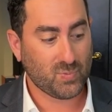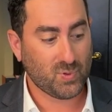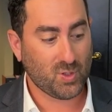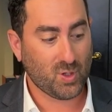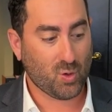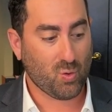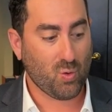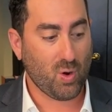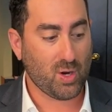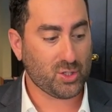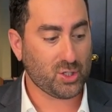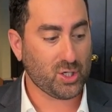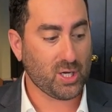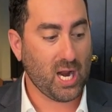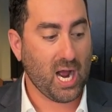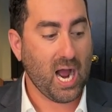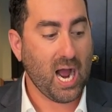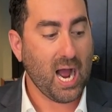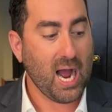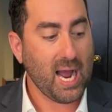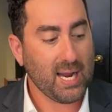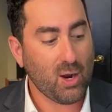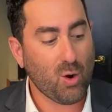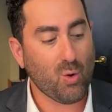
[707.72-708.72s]
The question
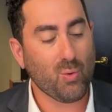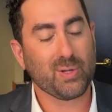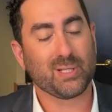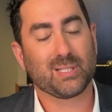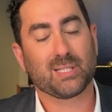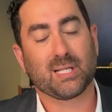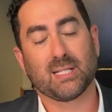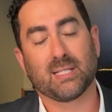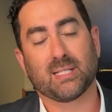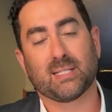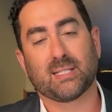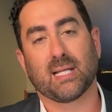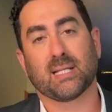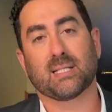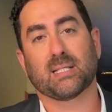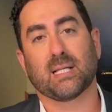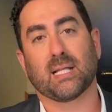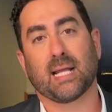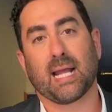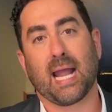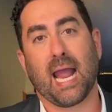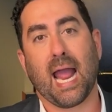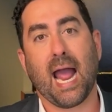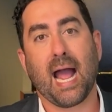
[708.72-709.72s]
I always
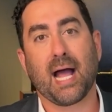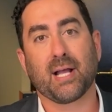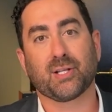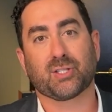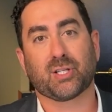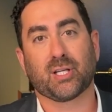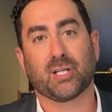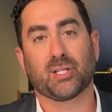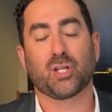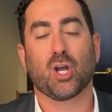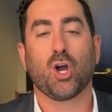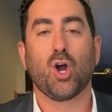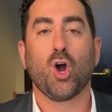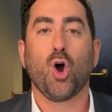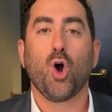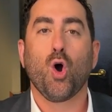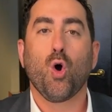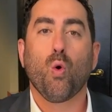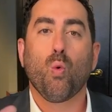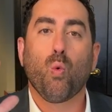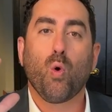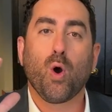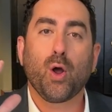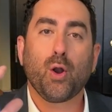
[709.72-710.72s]
consistently ask is,
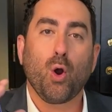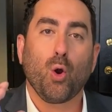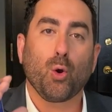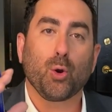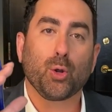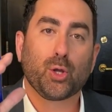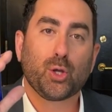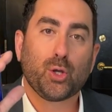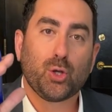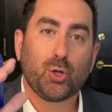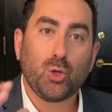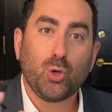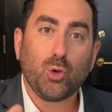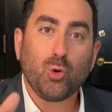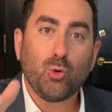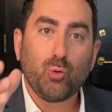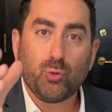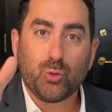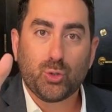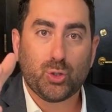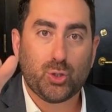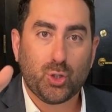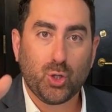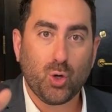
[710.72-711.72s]
what are
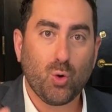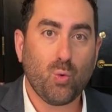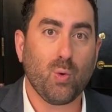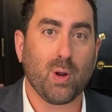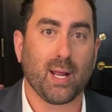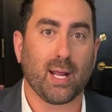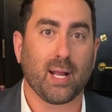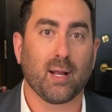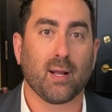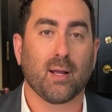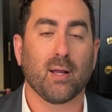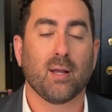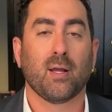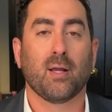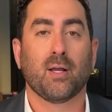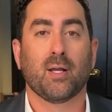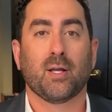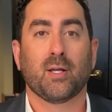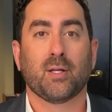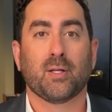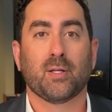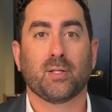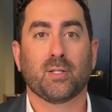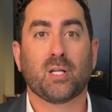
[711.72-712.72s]
you doing
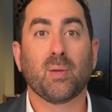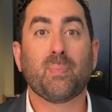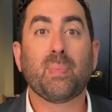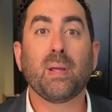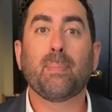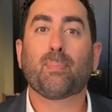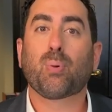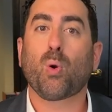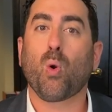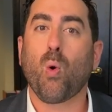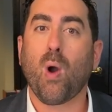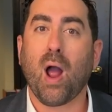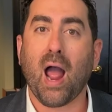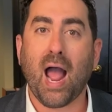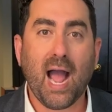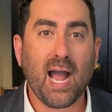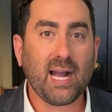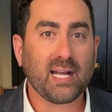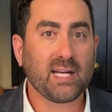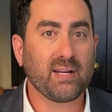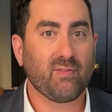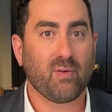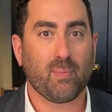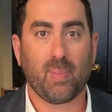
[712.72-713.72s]
to be
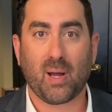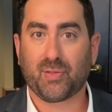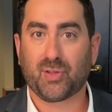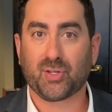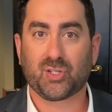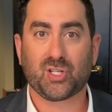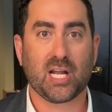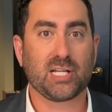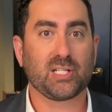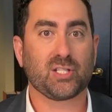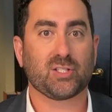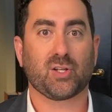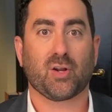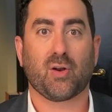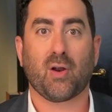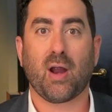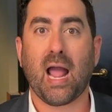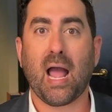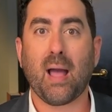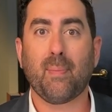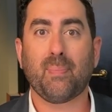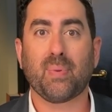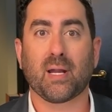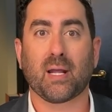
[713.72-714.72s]
proactive about the changes that are
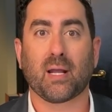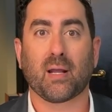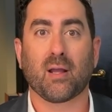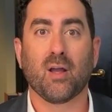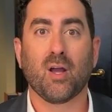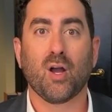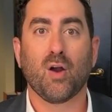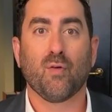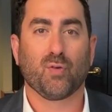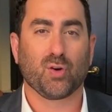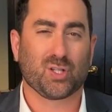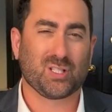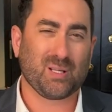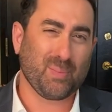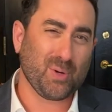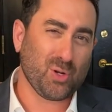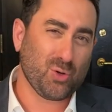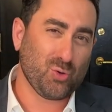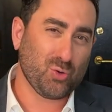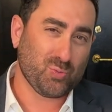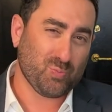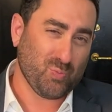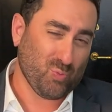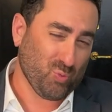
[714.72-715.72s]
happening? For
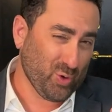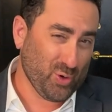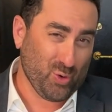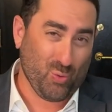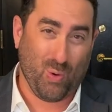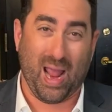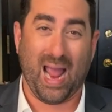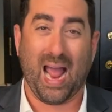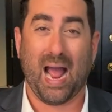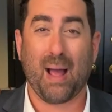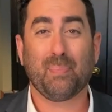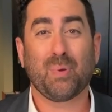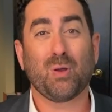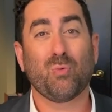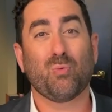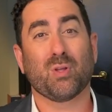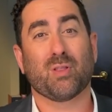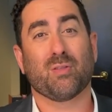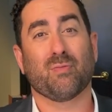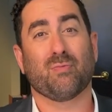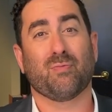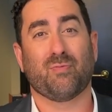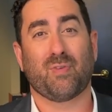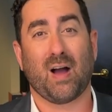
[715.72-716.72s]
somebody were you happy
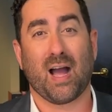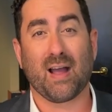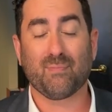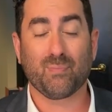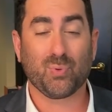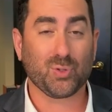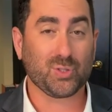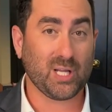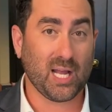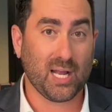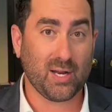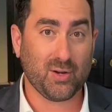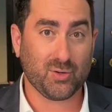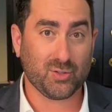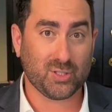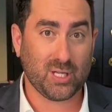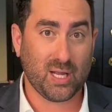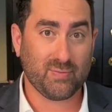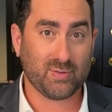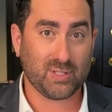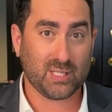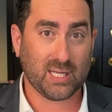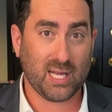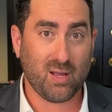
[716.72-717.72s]
with 5% in your
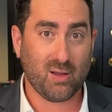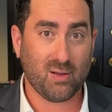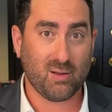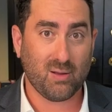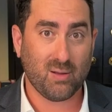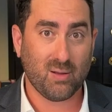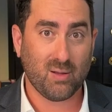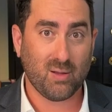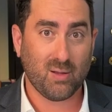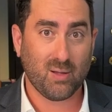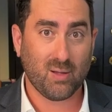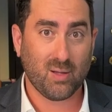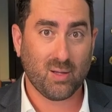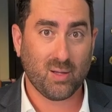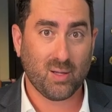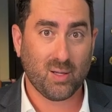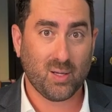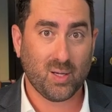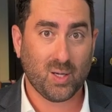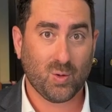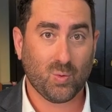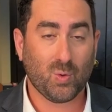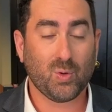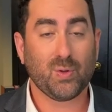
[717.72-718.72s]
savings account?
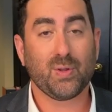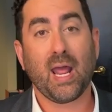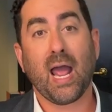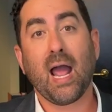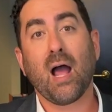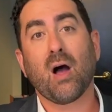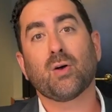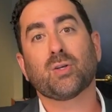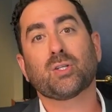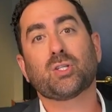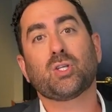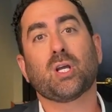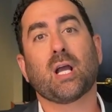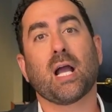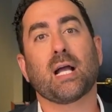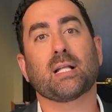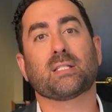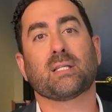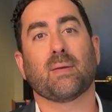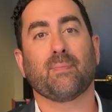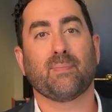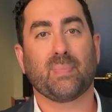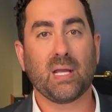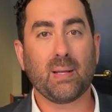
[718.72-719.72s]
Well, now you got
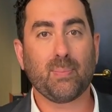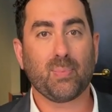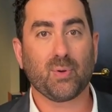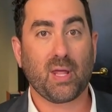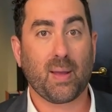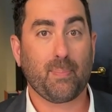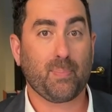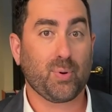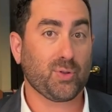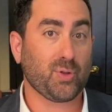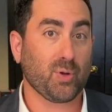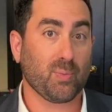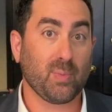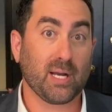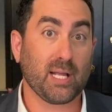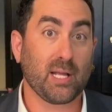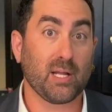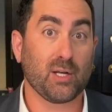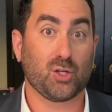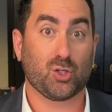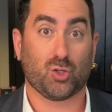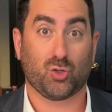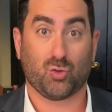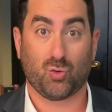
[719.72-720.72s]
some people that put their money
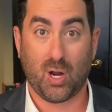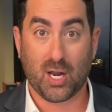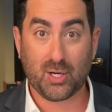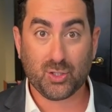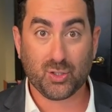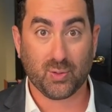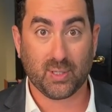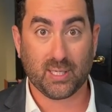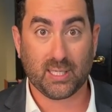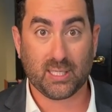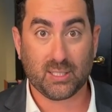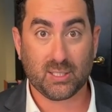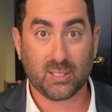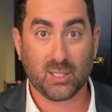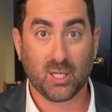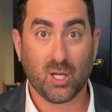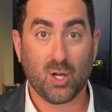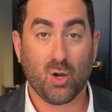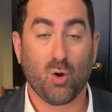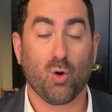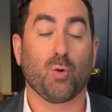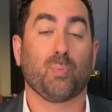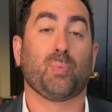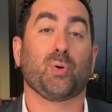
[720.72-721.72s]
in treasuries
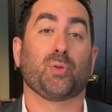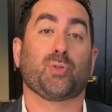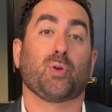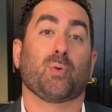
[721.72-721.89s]
or put